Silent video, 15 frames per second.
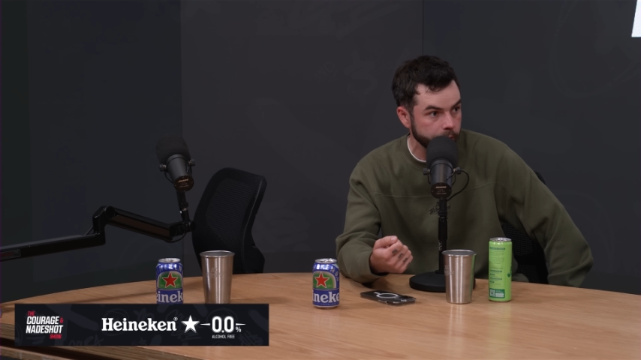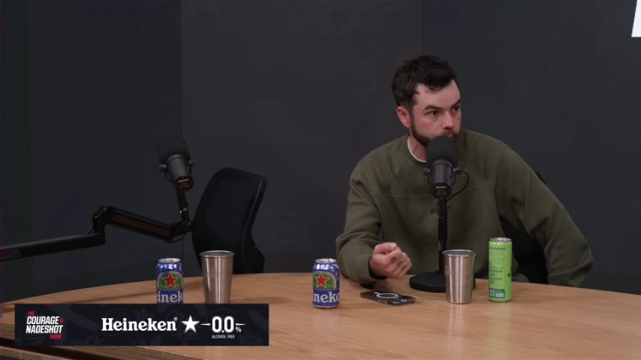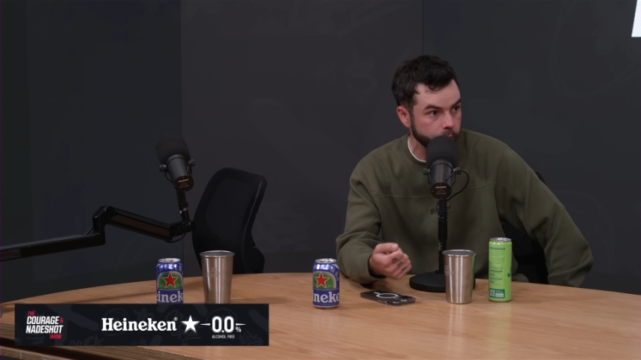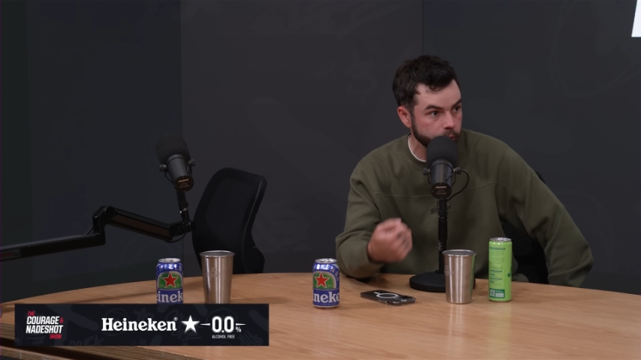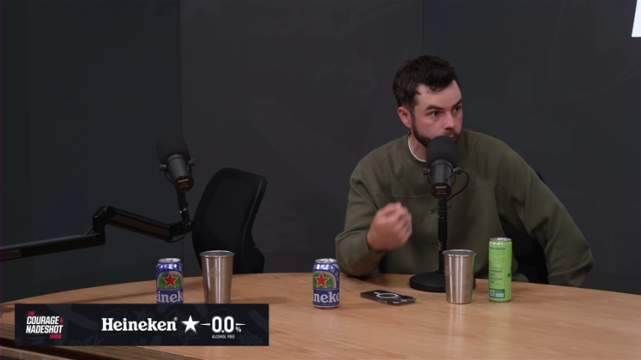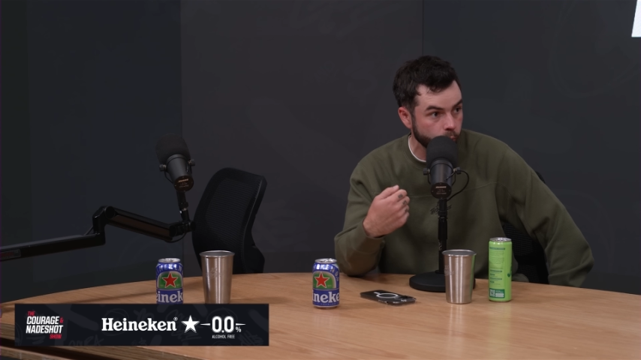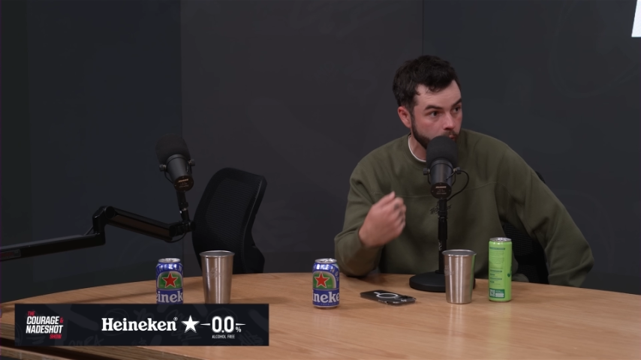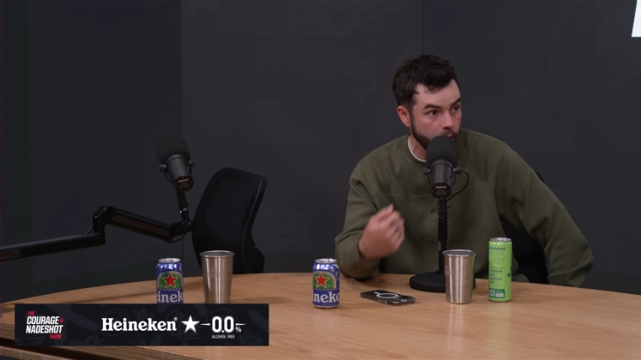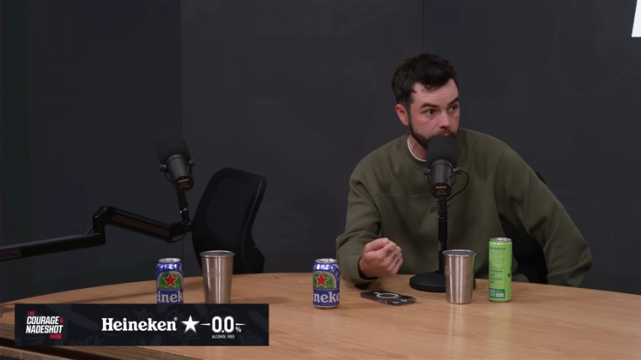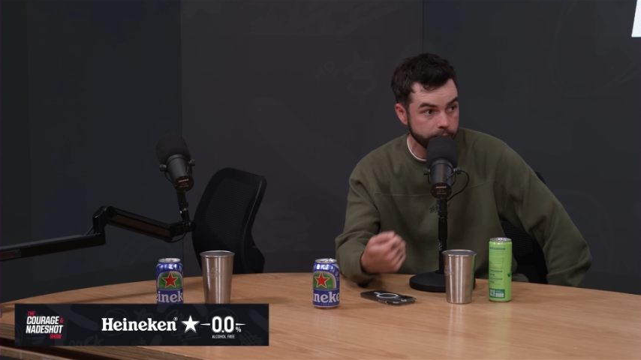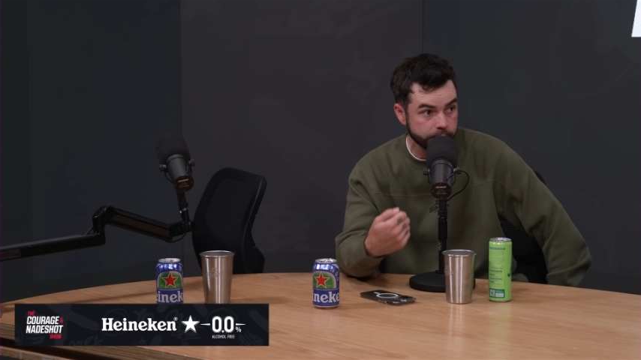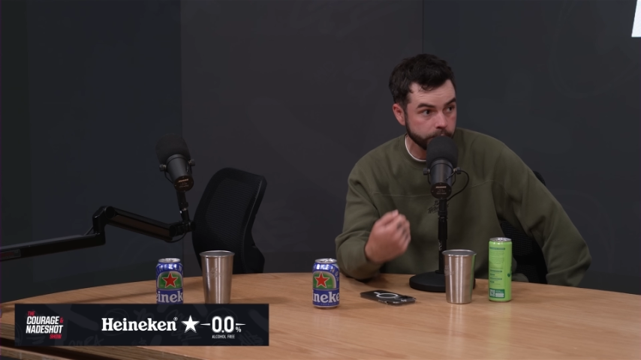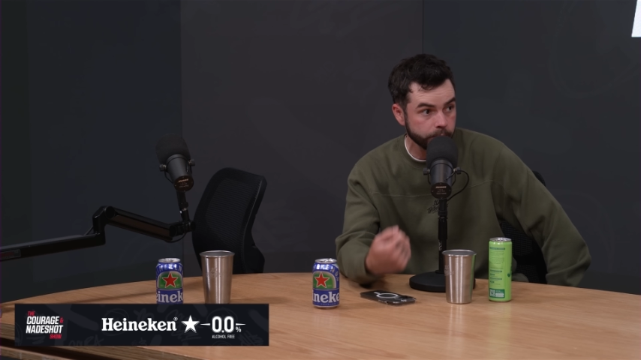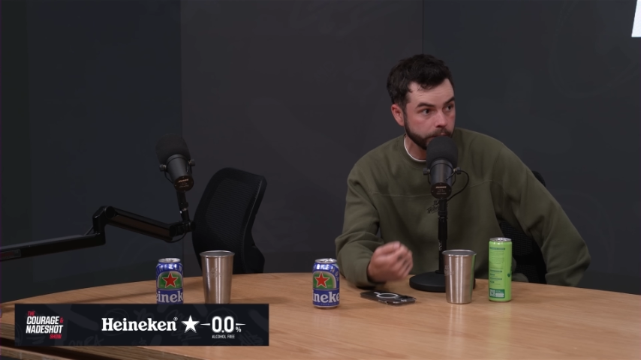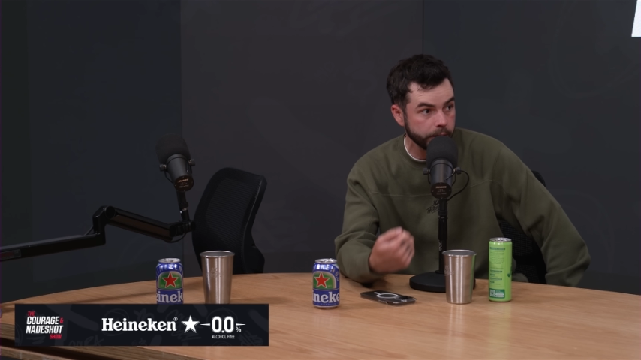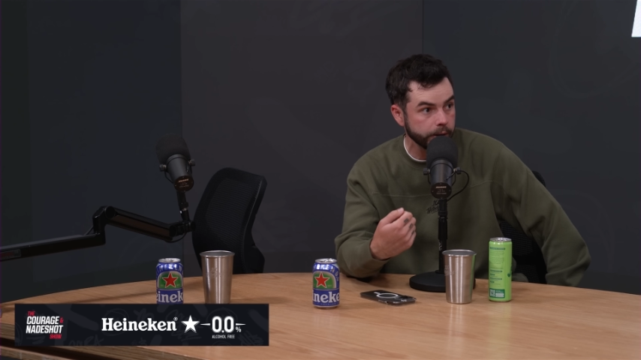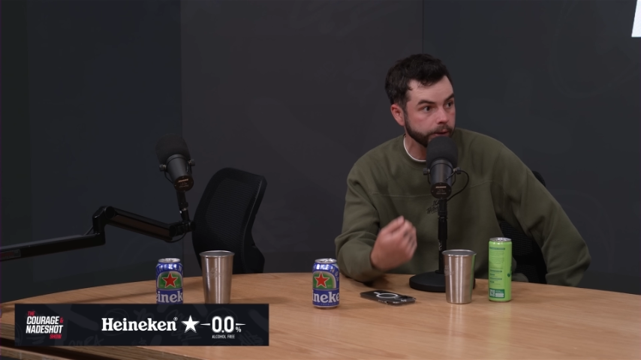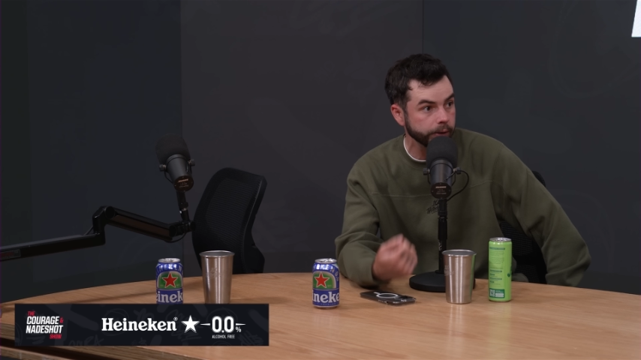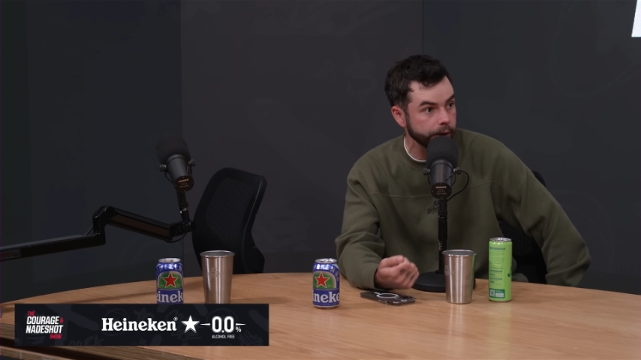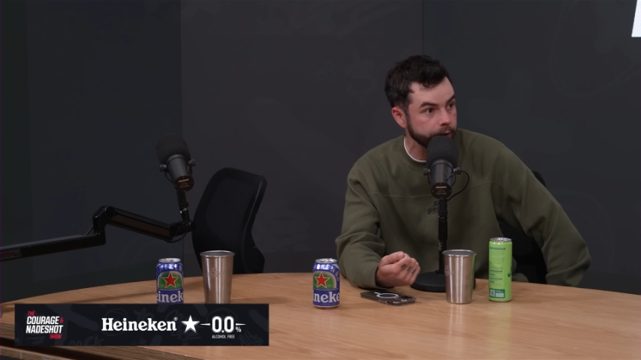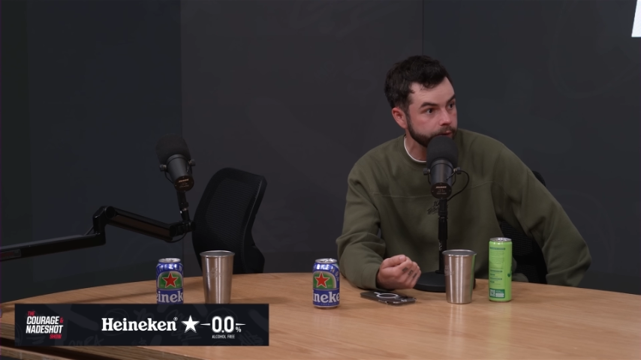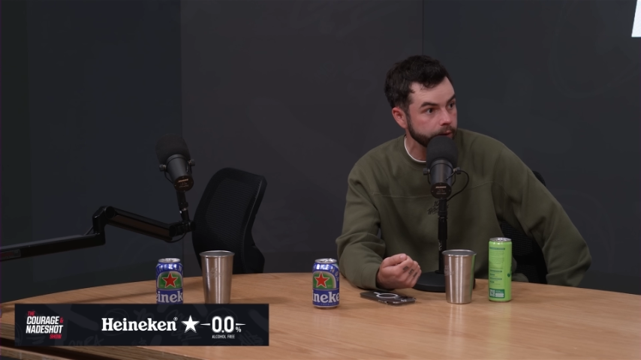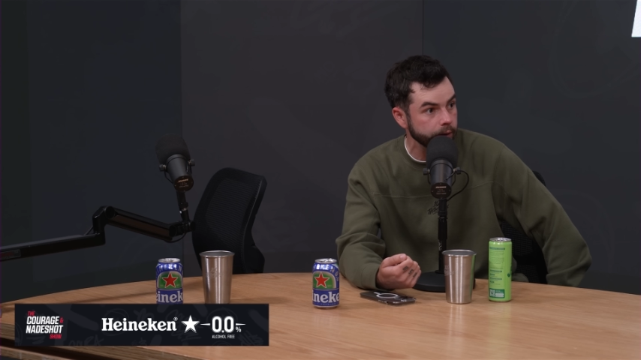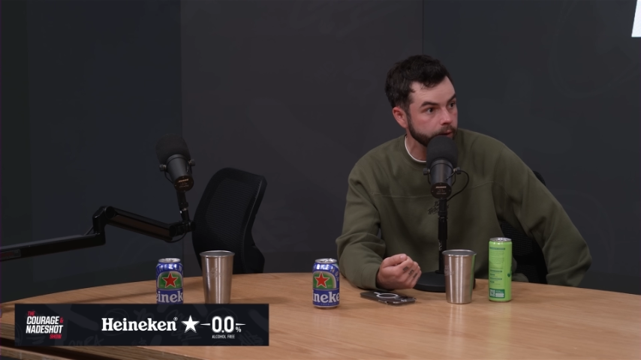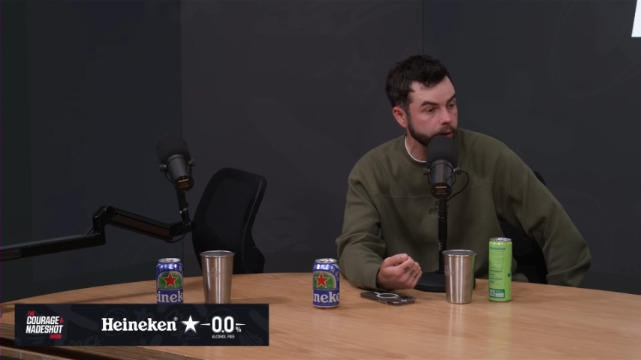When you want somebody to listen,